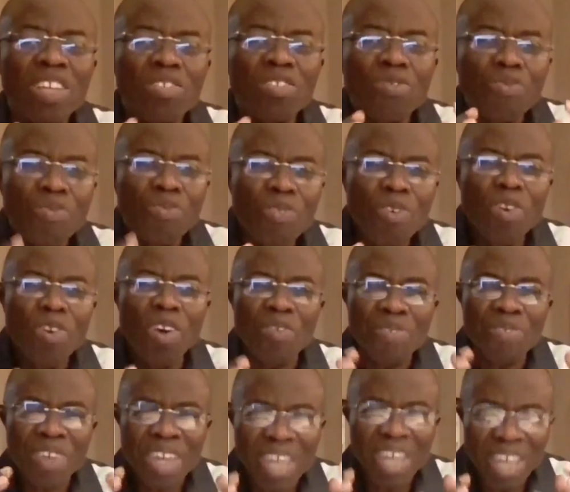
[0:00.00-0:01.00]
is full
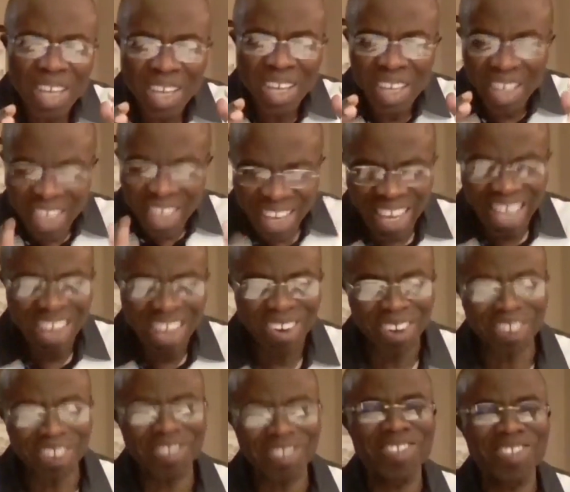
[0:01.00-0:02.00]
of
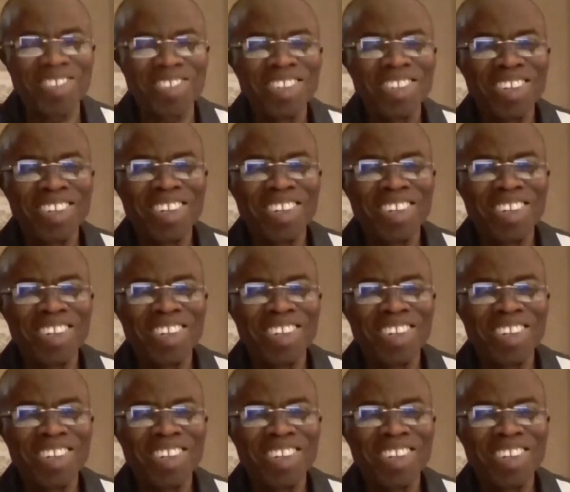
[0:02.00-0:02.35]
chaos.